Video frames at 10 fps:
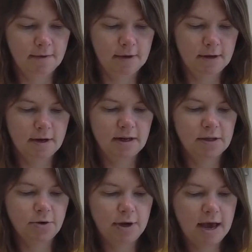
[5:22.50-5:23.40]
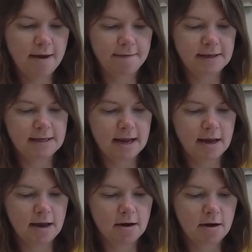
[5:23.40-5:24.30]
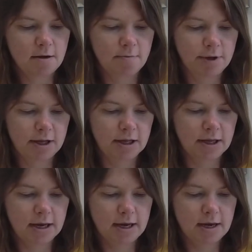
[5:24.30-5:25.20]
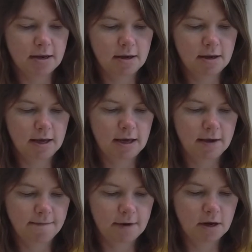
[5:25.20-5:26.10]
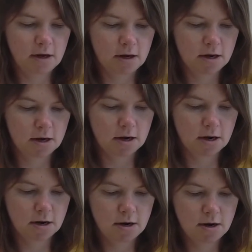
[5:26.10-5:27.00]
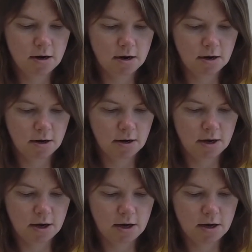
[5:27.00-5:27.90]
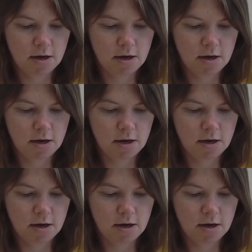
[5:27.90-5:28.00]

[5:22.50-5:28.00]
And it's okay if it's not completely even. Okay.